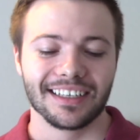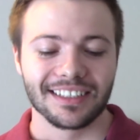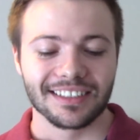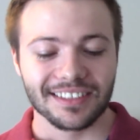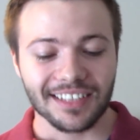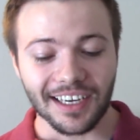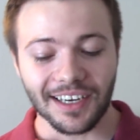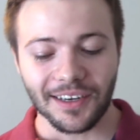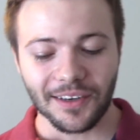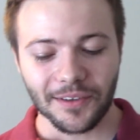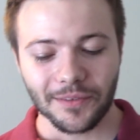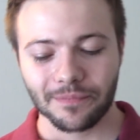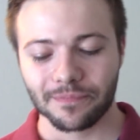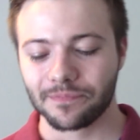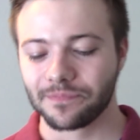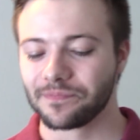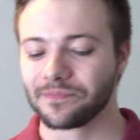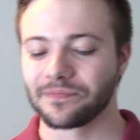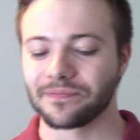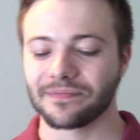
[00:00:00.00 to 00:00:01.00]
So
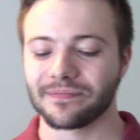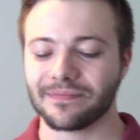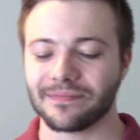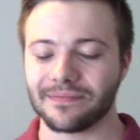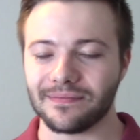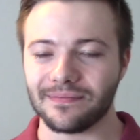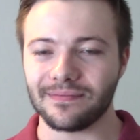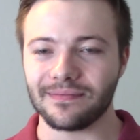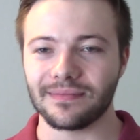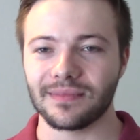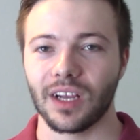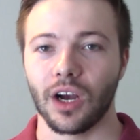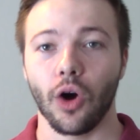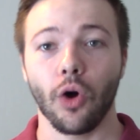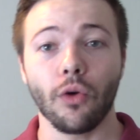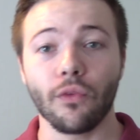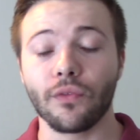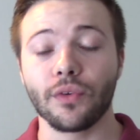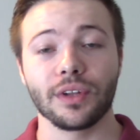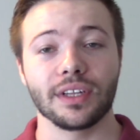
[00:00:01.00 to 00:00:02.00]

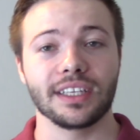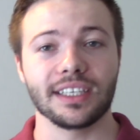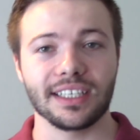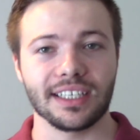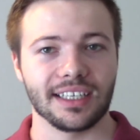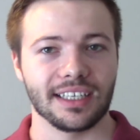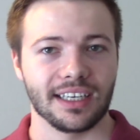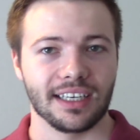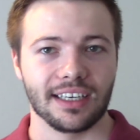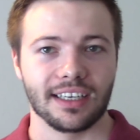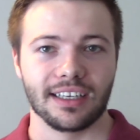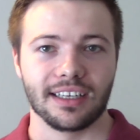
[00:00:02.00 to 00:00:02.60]
hopefully,